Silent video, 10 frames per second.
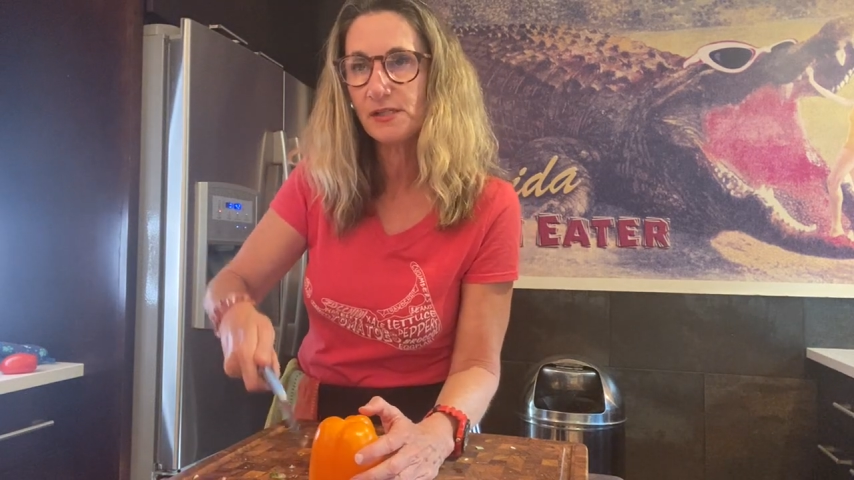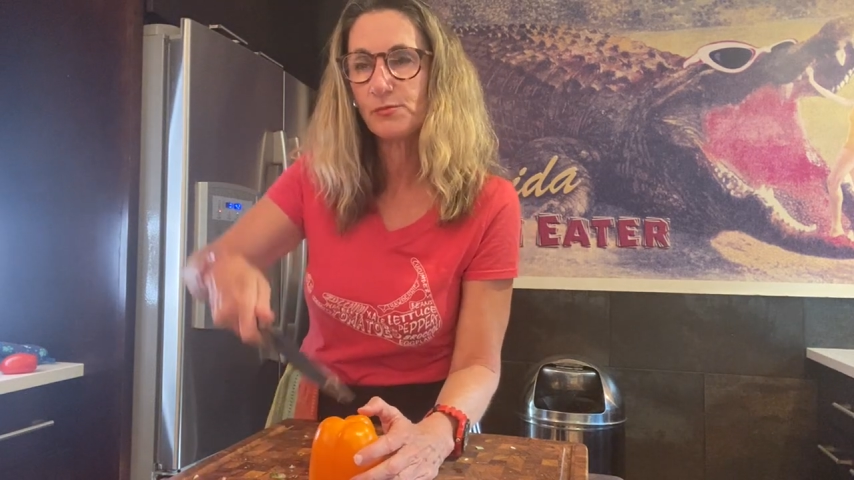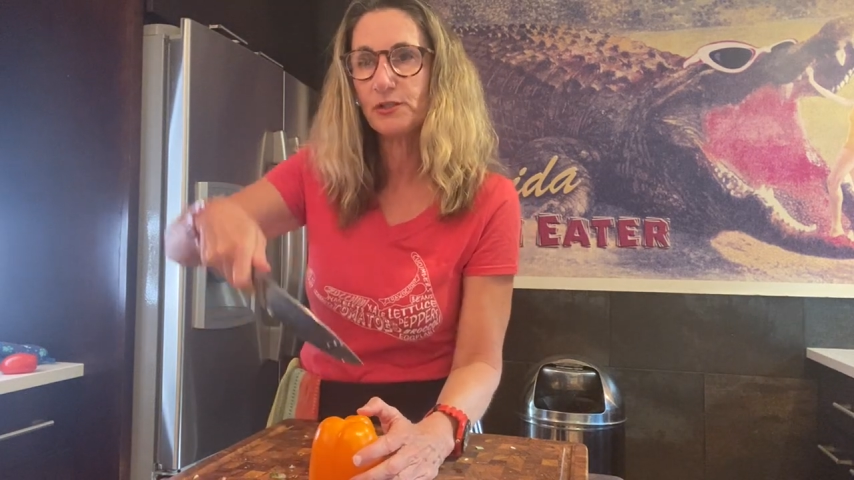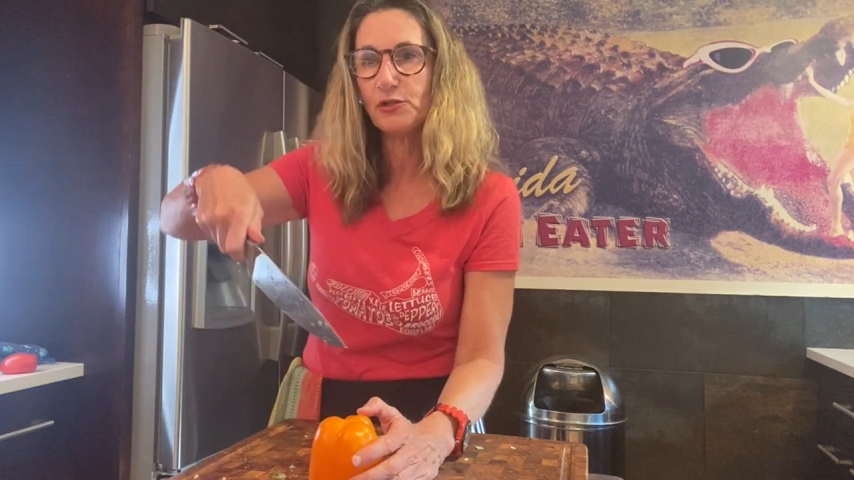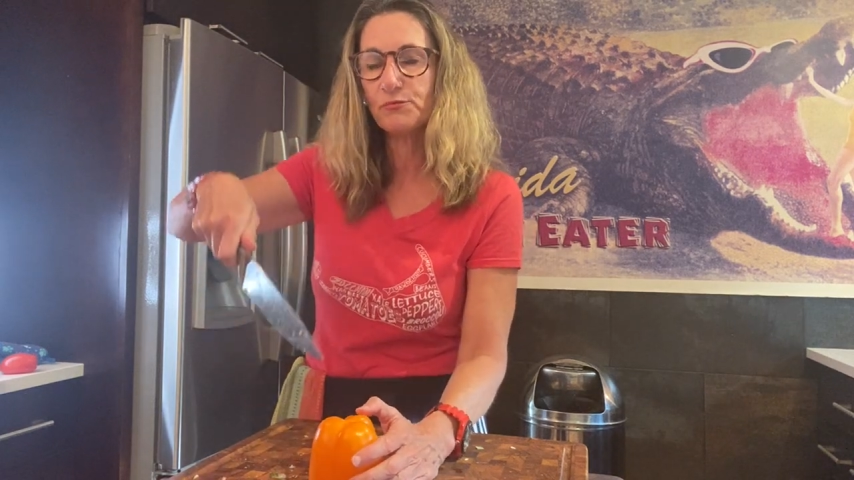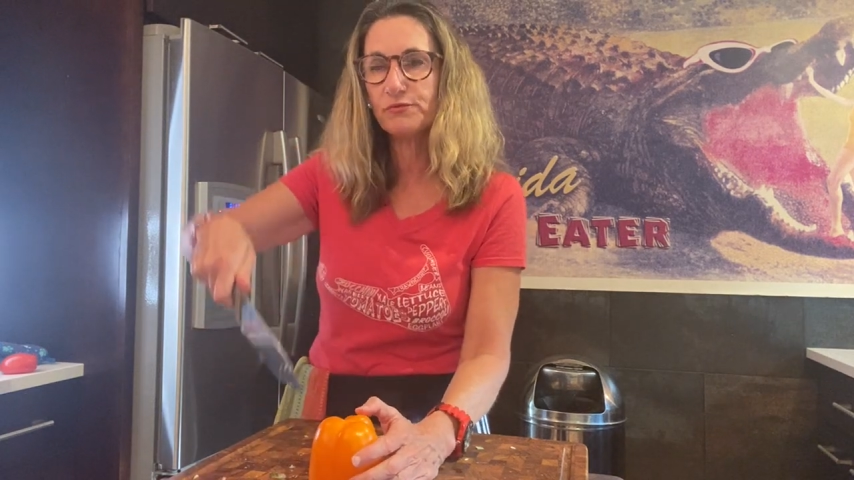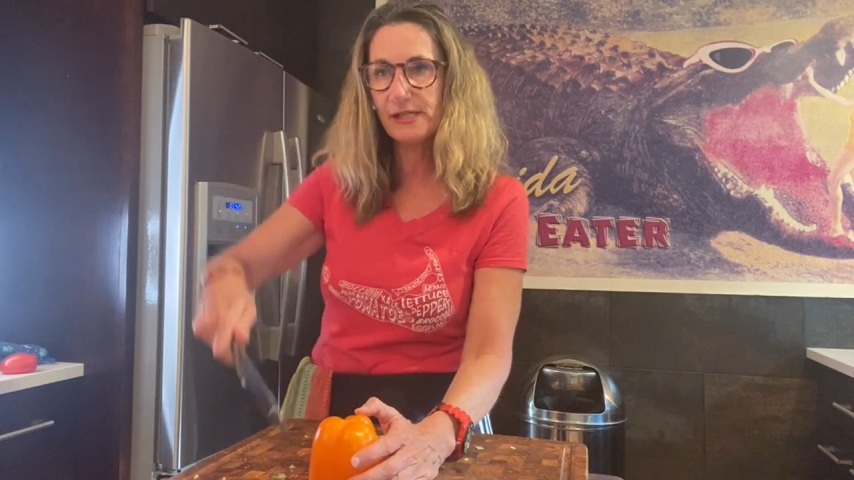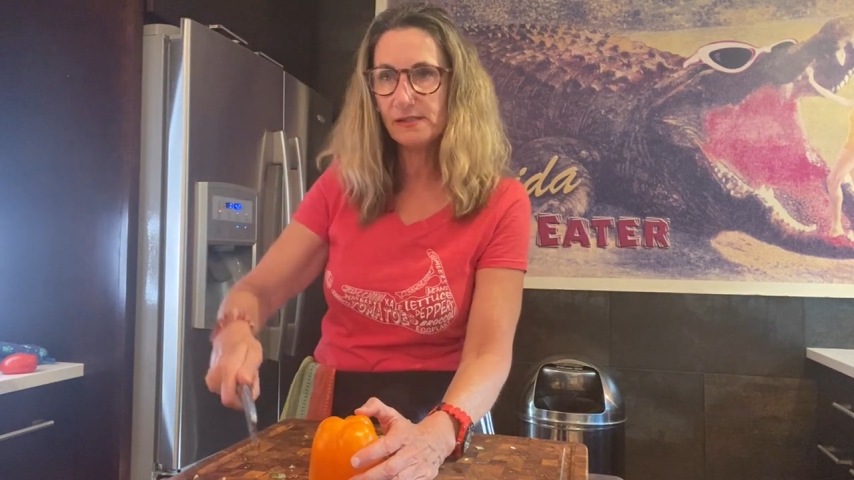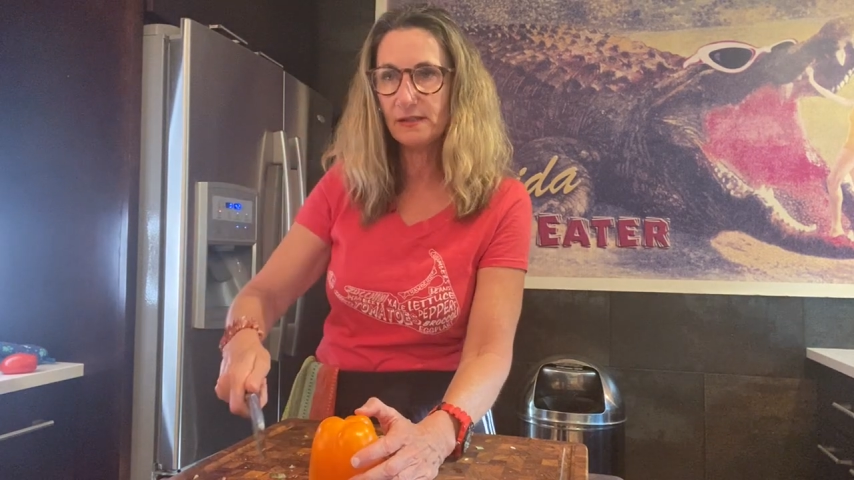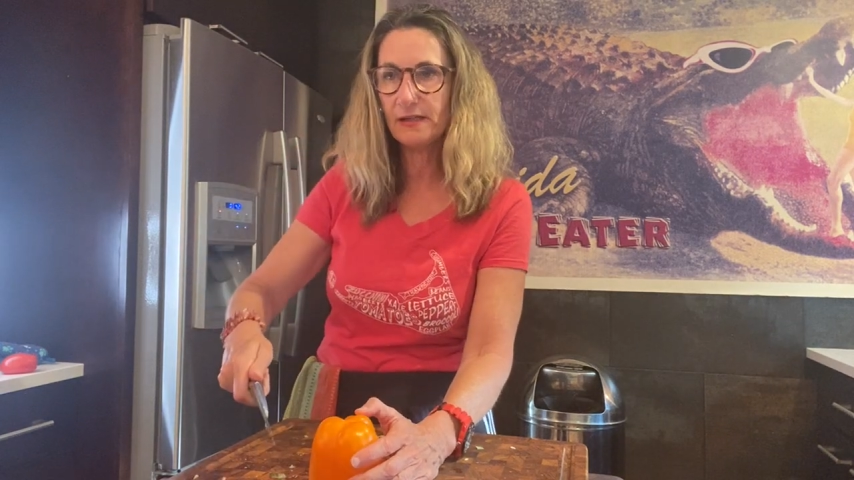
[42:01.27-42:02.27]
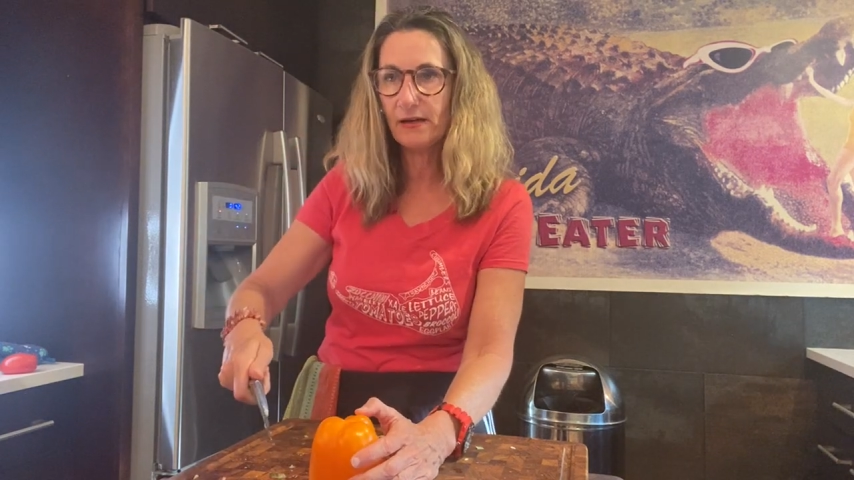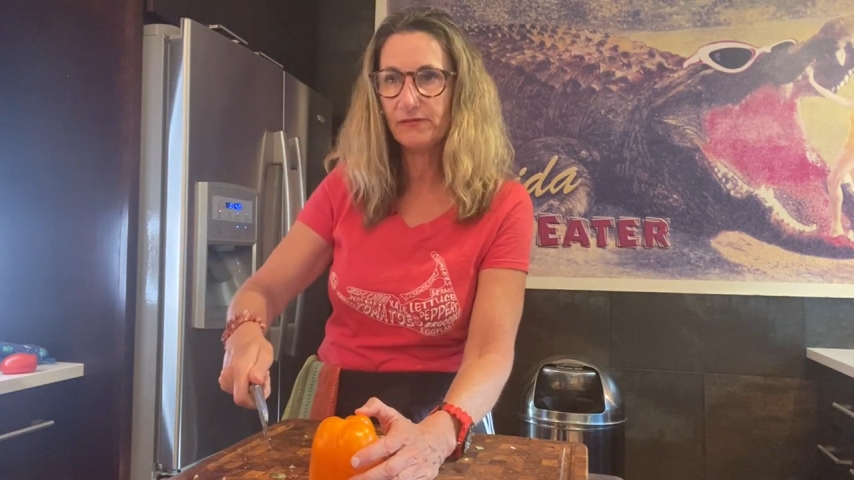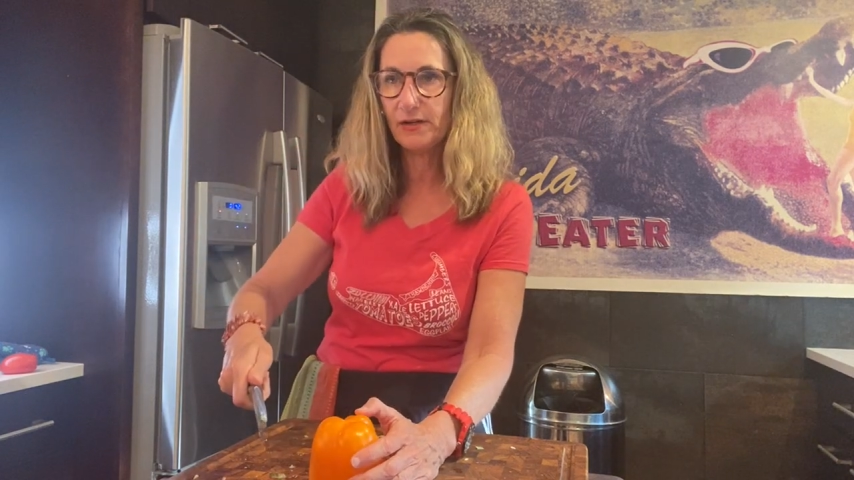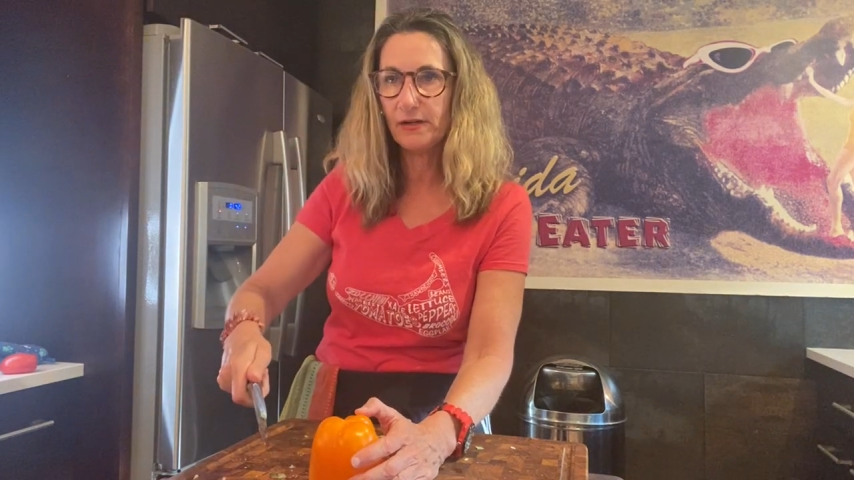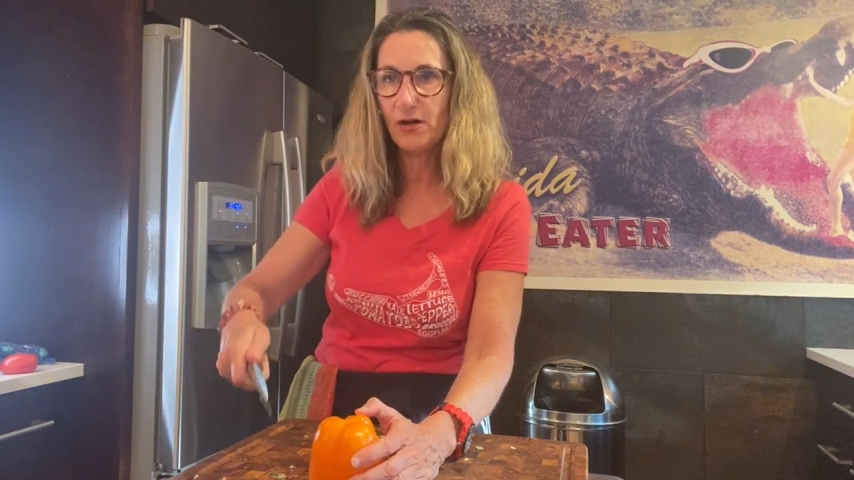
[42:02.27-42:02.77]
is when you're pressing down very